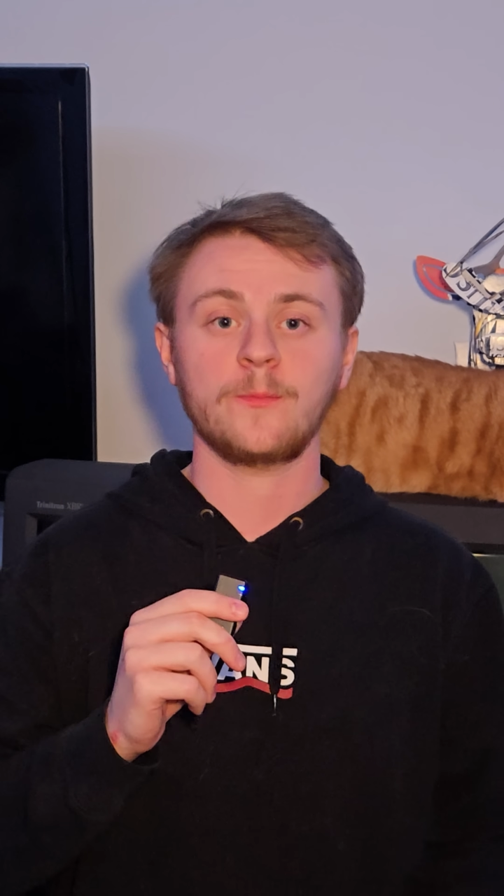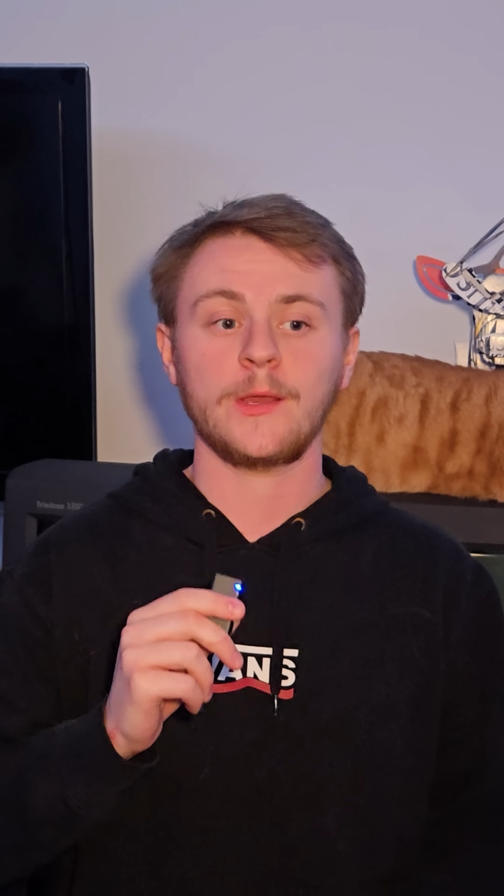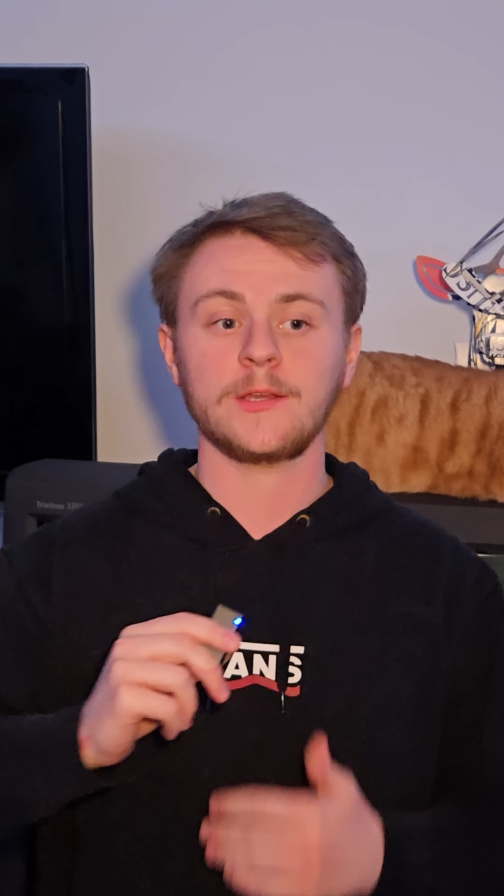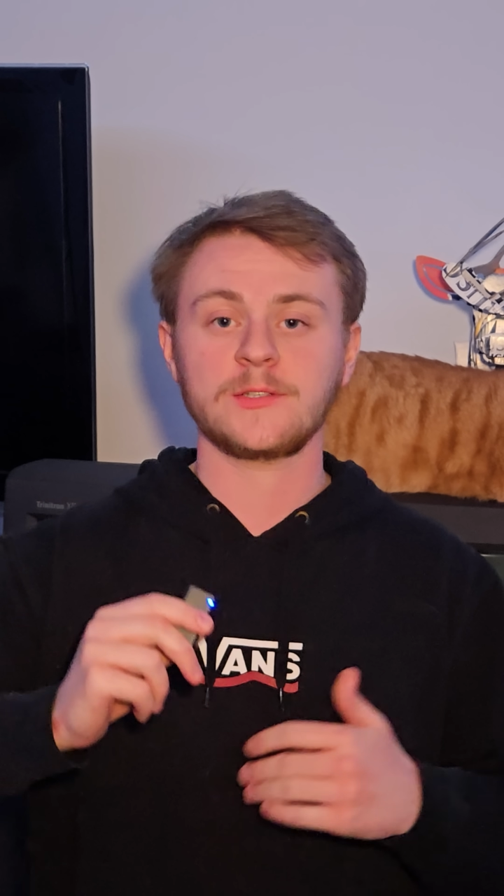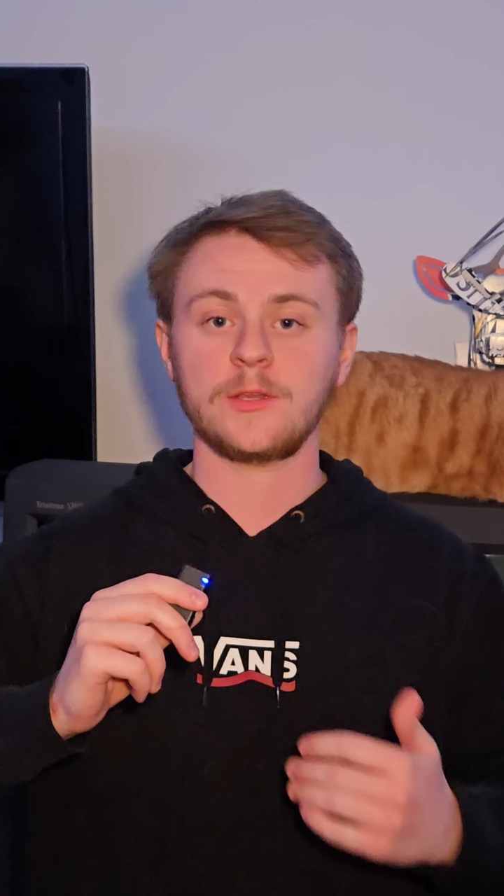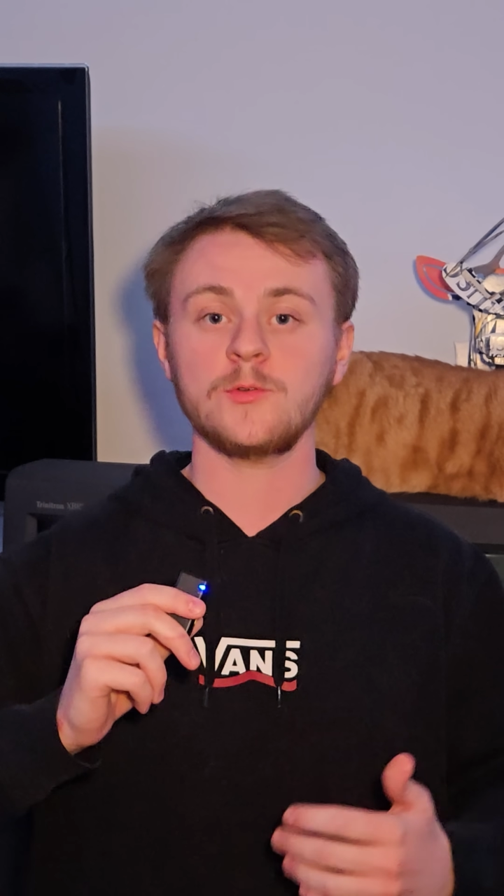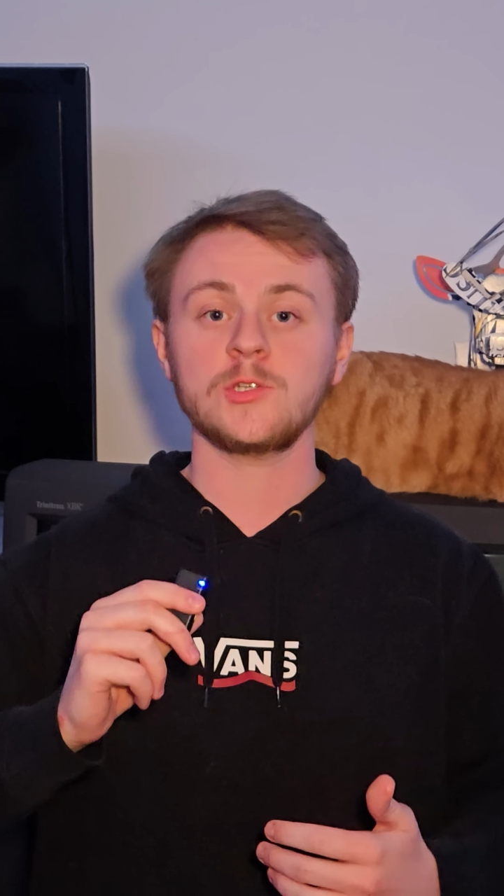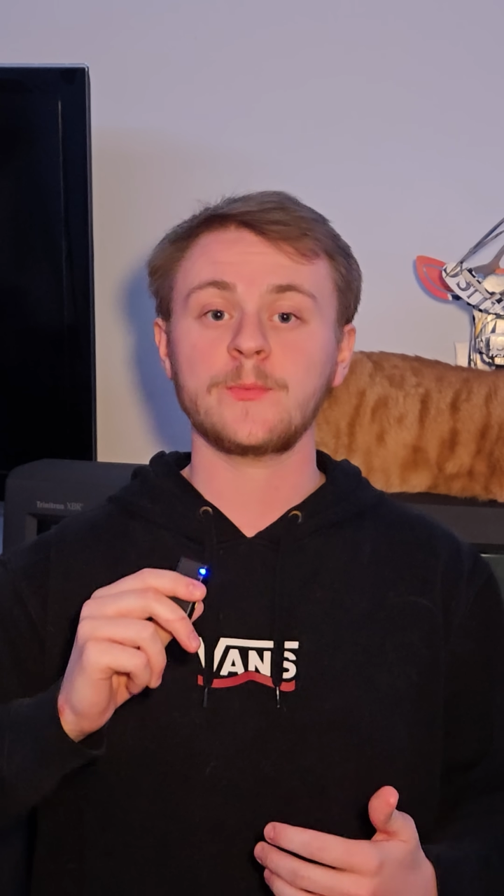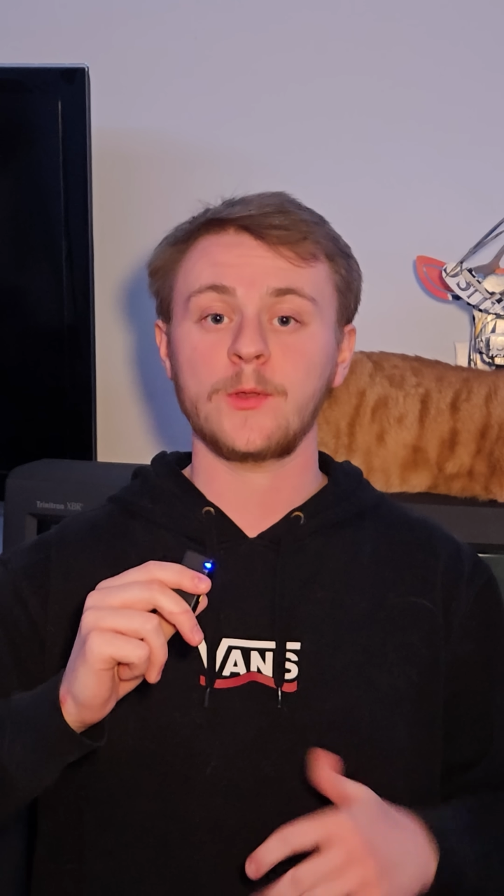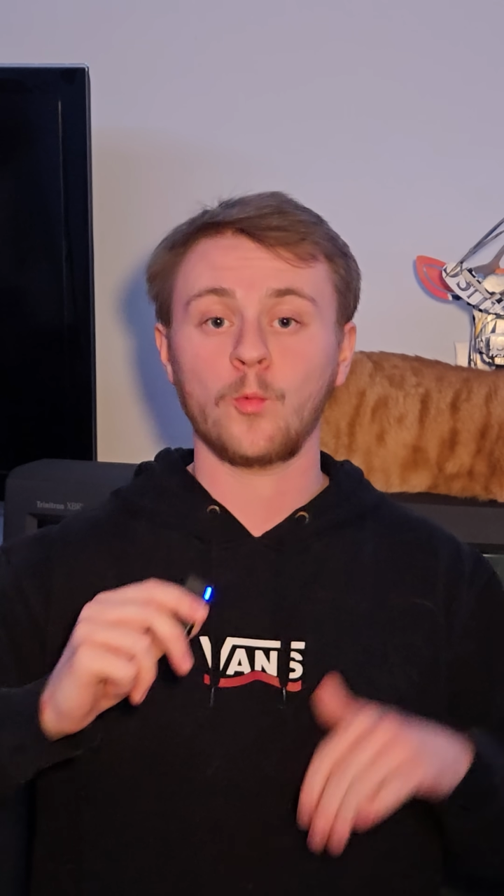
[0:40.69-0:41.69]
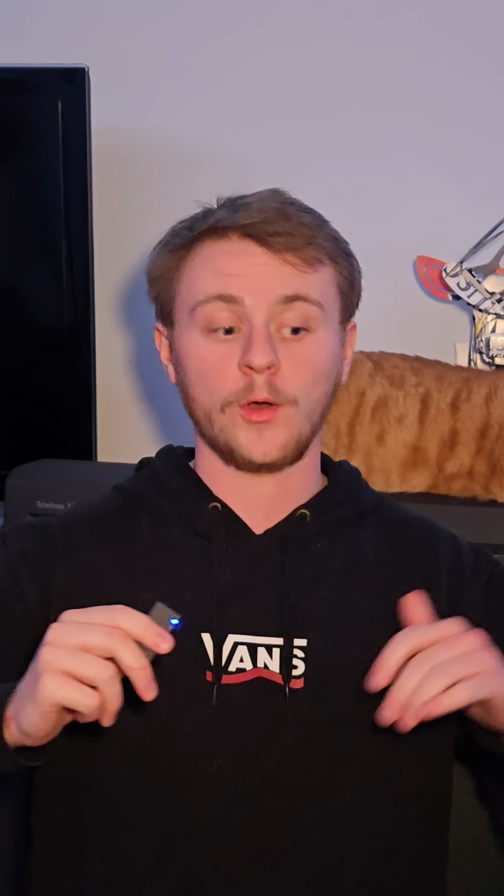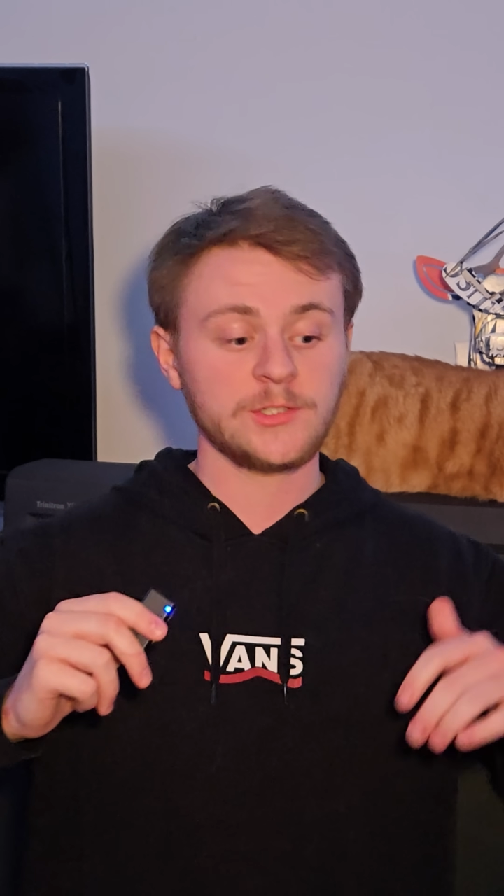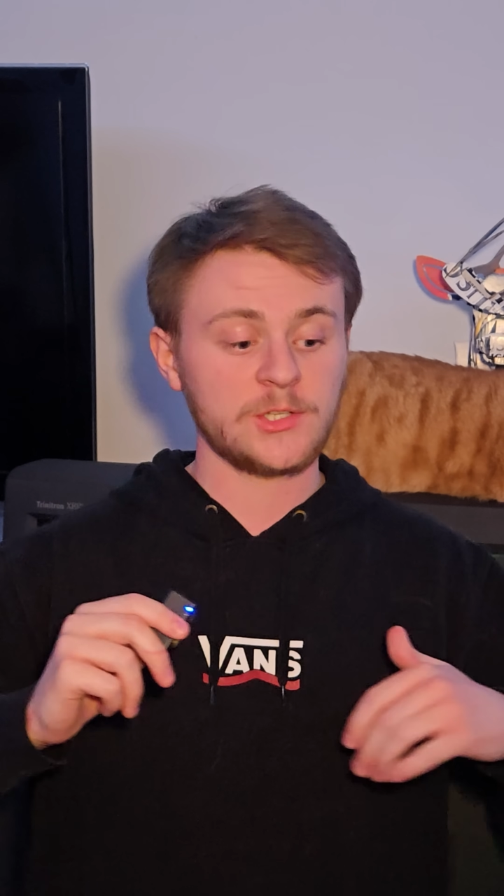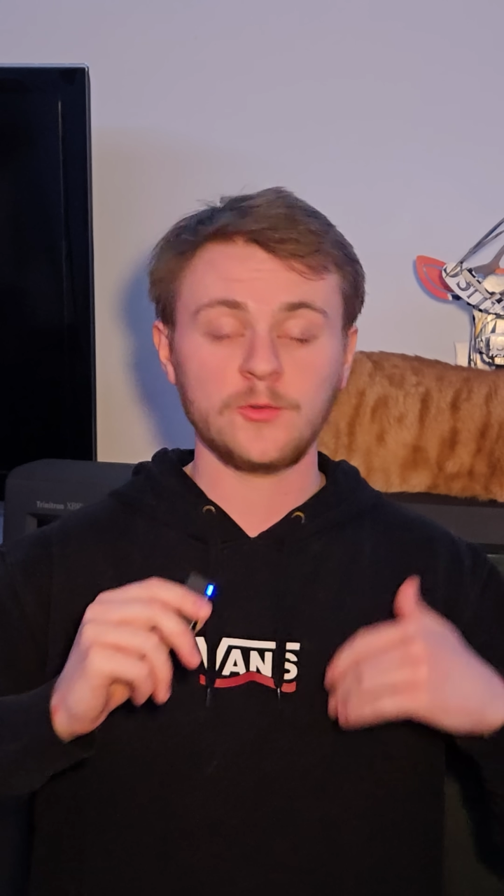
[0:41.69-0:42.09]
because it used to be once